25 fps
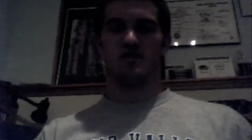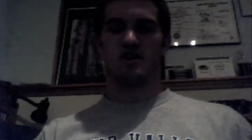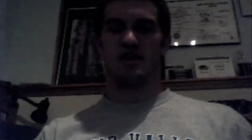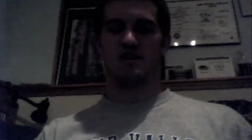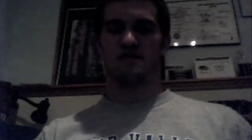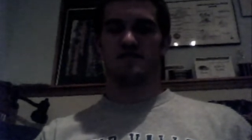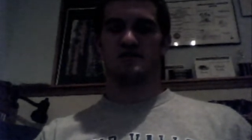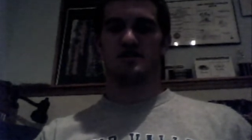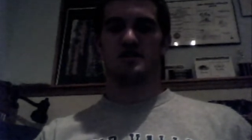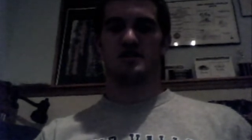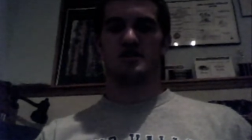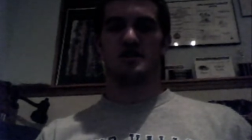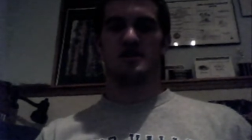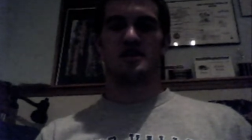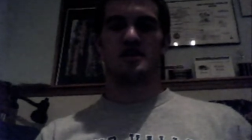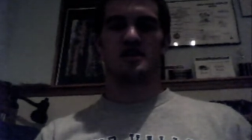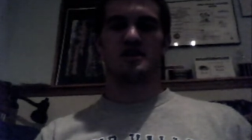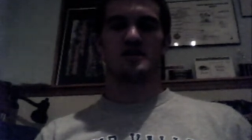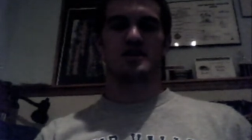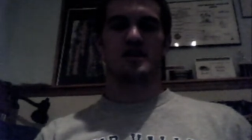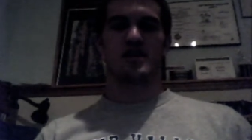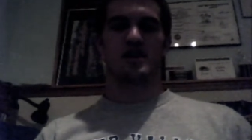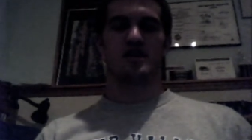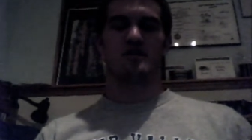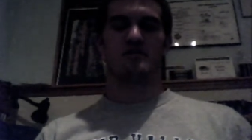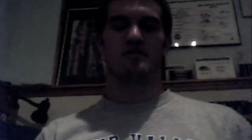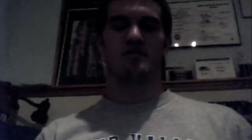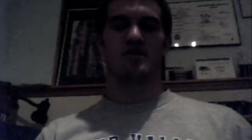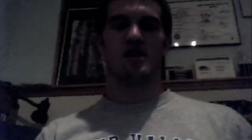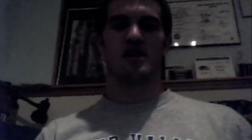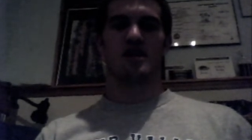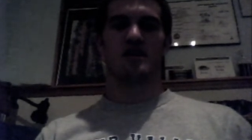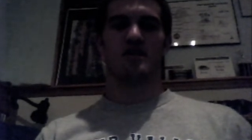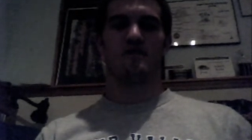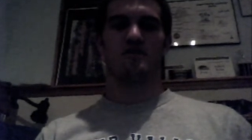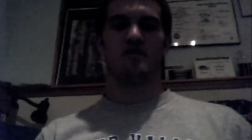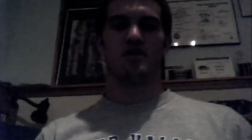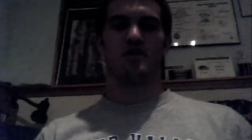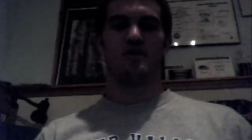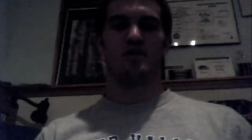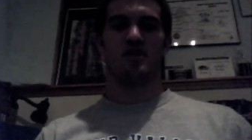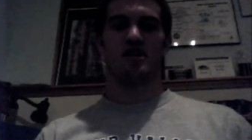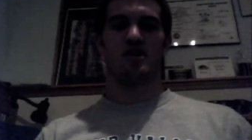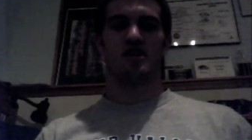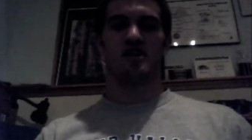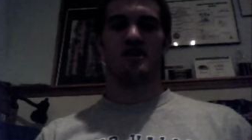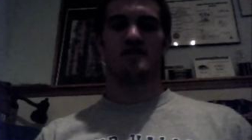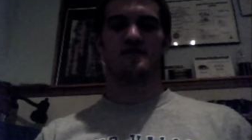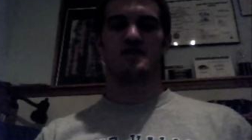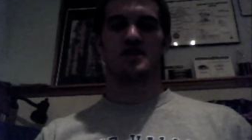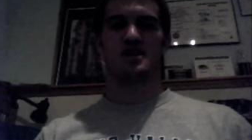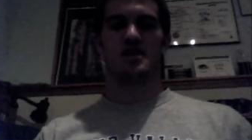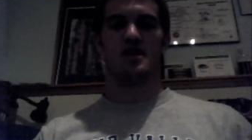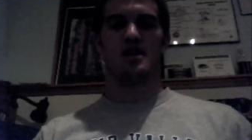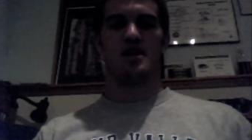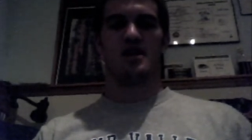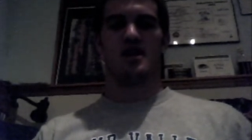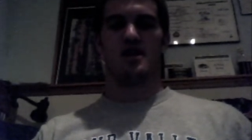NFC side of the bracket for the playoffs.